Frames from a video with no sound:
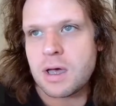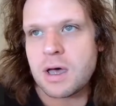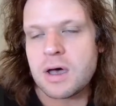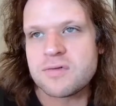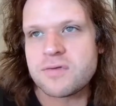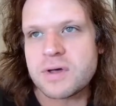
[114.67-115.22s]

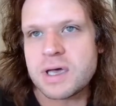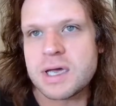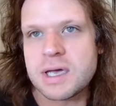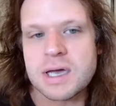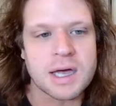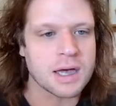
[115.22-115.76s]
of
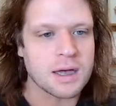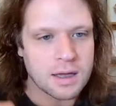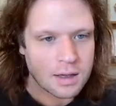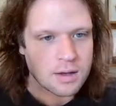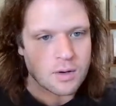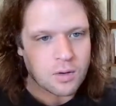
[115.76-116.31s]
a
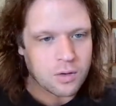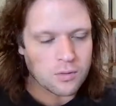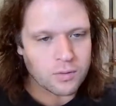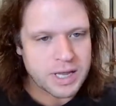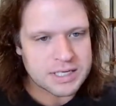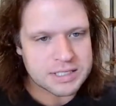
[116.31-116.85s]

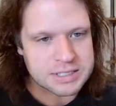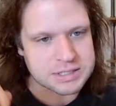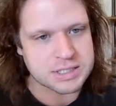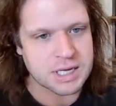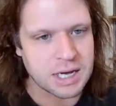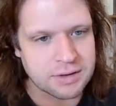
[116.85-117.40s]
horrendous
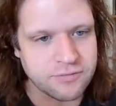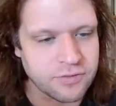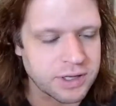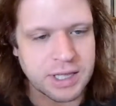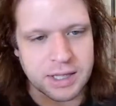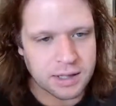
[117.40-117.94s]

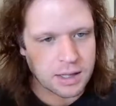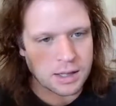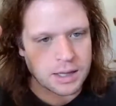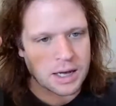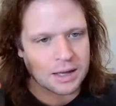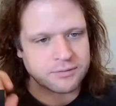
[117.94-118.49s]
conflict, a
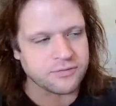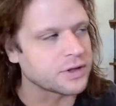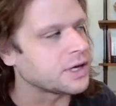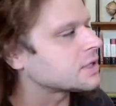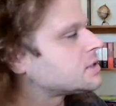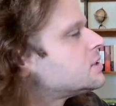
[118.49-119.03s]

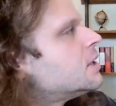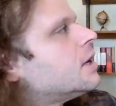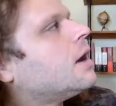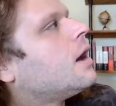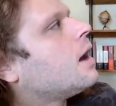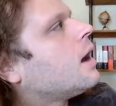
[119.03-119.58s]
conflict
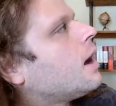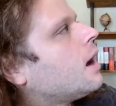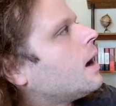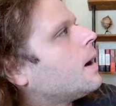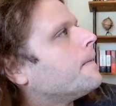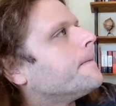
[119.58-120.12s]

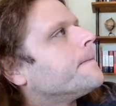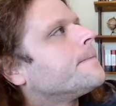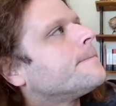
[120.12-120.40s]
that